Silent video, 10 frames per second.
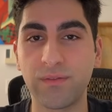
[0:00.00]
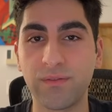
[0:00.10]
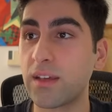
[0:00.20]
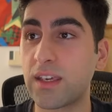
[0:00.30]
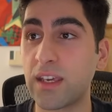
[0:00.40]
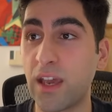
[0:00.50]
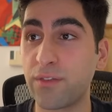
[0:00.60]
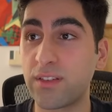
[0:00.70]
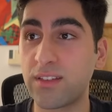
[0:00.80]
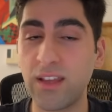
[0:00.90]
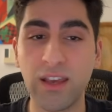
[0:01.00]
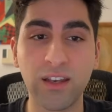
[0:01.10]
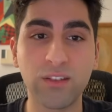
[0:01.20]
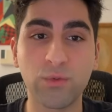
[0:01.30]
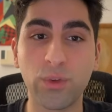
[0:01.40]
King
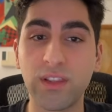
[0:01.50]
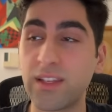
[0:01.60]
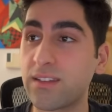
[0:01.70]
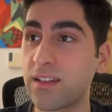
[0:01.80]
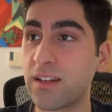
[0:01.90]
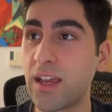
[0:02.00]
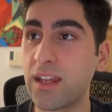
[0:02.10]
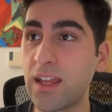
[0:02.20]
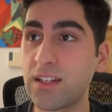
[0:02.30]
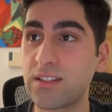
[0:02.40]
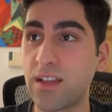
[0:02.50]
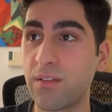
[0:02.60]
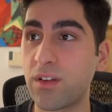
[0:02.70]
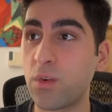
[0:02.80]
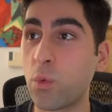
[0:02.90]
f6 would lead to knight
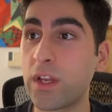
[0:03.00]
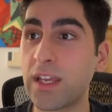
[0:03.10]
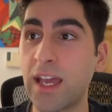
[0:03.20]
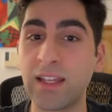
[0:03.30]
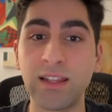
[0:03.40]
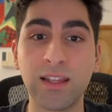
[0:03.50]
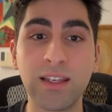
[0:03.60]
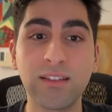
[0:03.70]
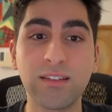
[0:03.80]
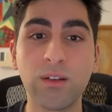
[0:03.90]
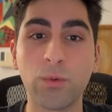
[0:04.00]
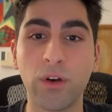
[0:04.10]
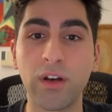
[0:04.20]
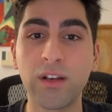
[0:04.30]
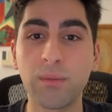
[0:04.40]
h7, winning at least the
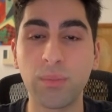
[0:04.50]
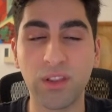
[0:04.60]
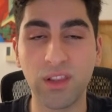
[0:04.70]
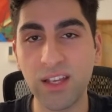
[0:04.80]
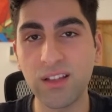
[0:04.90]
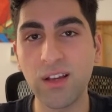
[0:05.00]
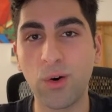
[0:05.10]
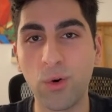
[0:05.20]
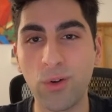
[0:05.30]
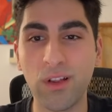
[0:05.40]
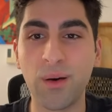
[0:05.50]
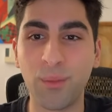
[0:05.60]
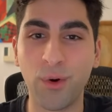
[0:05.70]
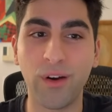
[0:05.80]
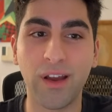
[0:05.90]
rook, but likely a whole lot
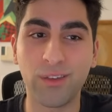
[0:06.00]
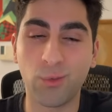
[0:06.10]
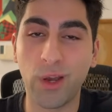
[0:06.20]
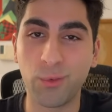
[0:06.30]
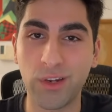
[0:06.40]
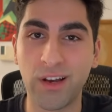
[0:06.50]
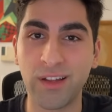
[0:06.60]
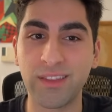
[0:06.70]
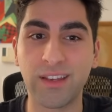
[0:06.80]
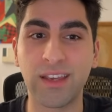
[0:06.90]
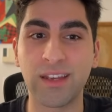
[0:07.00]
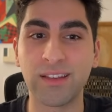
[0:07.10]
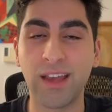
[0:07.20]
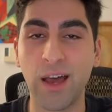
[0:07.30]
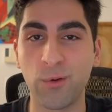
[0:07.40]
more, as white would hunt the king
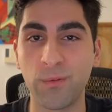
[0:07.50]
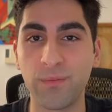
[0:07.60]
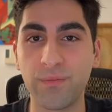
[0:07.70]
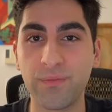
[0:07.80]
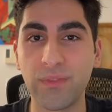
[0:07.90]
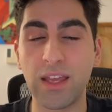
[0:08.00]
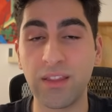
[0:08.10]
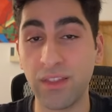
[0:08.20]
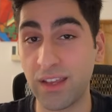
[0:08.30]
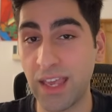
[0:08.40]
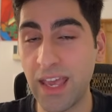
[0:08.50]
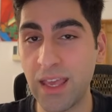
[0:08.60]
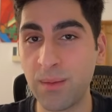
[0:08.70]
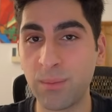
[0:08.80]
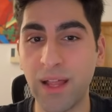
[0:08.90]
down. In the
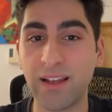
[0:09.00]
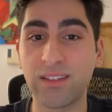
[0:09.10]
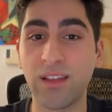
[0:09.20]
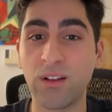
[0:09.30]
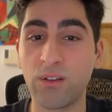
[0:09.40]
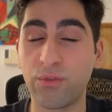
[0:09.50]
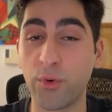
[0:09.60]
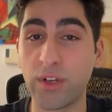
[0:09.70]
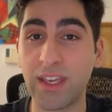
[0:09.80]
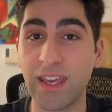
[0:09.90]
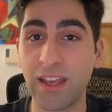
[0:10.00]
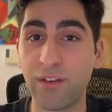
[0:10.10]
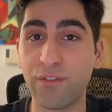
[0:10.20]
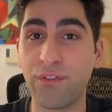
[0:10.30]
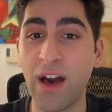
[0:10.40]
game, black settles for king
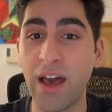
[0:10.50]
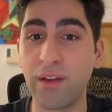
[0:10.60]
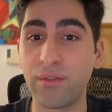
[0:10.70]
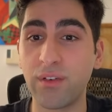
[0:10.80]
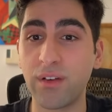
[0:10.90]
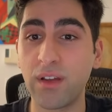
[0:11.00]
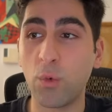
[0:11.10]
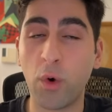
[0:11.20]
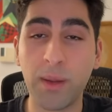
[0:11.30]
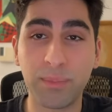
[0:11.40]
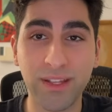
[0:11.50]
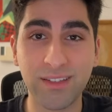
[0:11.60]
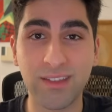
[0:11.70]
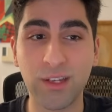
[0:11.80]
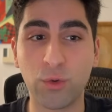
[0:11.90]
f5. White
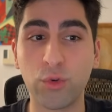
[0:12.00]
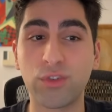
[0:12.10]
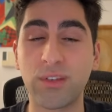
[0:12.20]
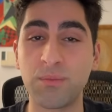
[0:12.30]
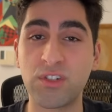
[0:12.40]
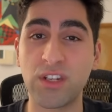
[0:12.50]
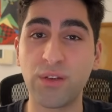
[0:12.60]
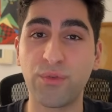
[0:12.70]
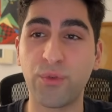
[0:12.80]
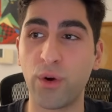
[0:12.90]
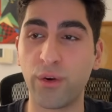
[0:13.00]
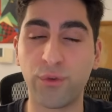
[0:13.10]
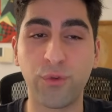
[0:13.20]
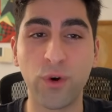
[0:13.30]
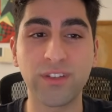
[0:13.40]
plays the gruesome g4,
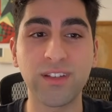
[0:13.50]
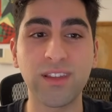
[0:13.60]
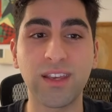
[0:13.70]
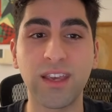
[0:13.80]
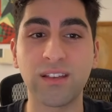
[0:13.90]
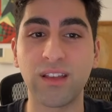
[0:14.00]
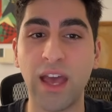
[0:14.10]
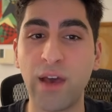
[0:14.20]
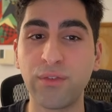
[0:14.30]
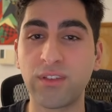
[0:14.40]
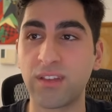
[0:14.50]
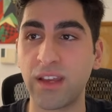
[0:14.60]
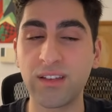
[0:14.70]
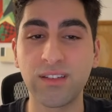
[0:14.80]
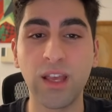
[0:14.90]
forcing the king to
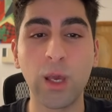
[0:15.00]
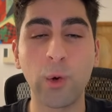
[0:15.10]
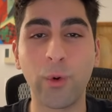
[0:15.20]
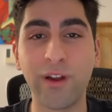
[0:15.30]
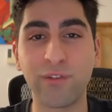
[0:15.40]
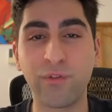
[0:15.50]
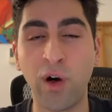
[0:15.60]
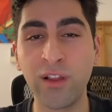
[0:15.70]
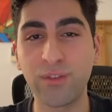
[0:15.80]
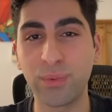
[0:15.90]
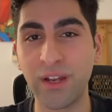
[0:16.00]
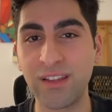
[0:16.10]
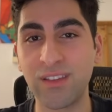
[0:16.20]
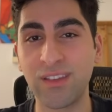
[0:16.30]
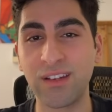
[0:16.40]
f6, where it falls prey
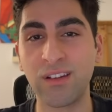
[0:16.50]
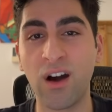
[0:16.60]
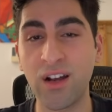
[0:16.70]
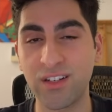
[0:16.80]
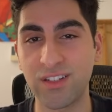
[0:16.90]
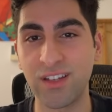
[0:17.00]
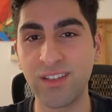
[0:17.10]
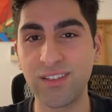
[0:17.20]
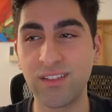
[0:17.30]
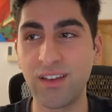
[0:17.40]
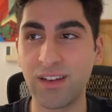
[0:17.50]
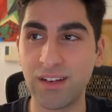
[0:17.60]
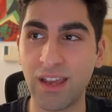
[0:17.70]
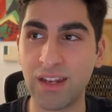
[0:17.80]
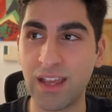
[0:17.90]
to the noxious
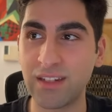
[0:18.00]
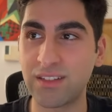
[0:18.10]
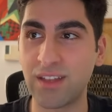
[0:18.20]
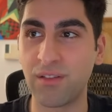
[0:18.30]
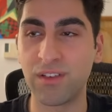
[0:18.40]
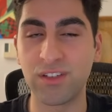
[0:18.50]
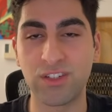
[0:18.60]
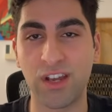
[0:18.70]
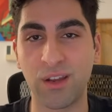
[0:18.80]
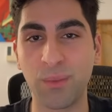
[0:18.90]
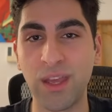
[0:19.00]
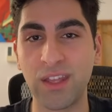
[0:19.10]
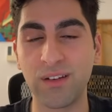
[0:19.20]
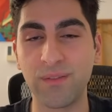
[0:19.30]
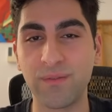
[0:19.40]
knight h7
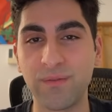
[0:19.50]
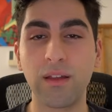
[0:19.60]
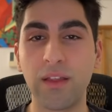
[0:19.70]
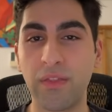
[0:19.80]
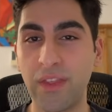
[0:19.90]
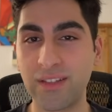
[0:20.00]
checkmate. In this